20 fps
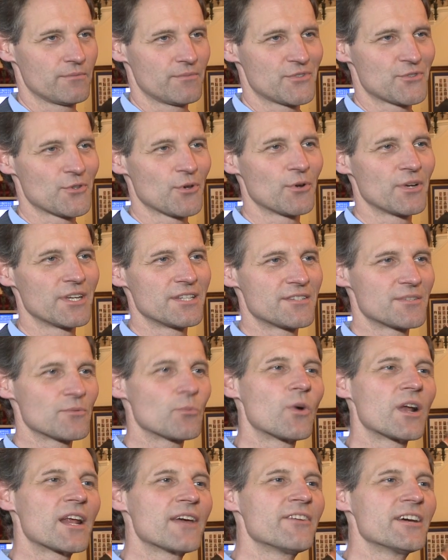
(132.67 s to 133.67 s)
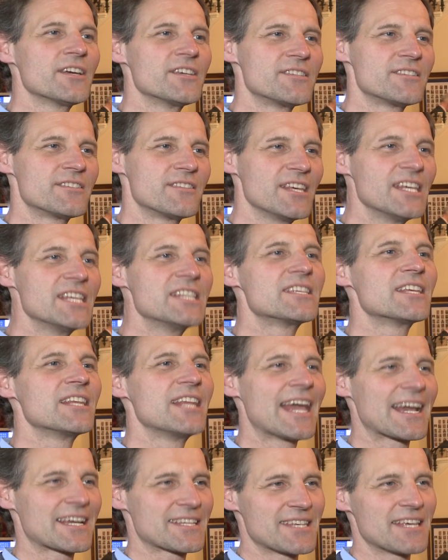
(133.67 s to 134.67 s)
So it's whatever is
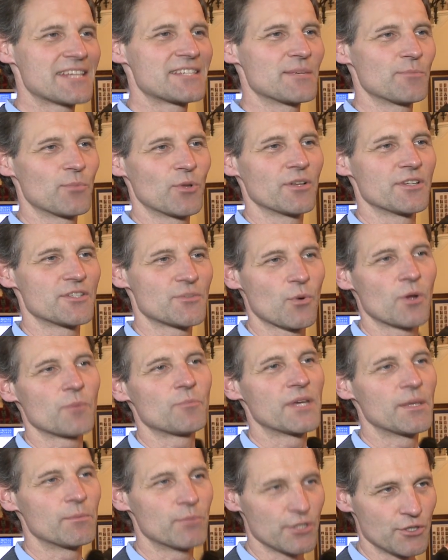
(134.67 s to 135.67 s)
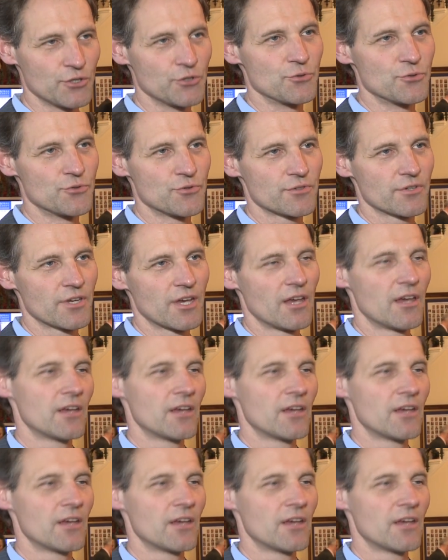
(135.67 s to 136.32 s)
easily accessible is what people use.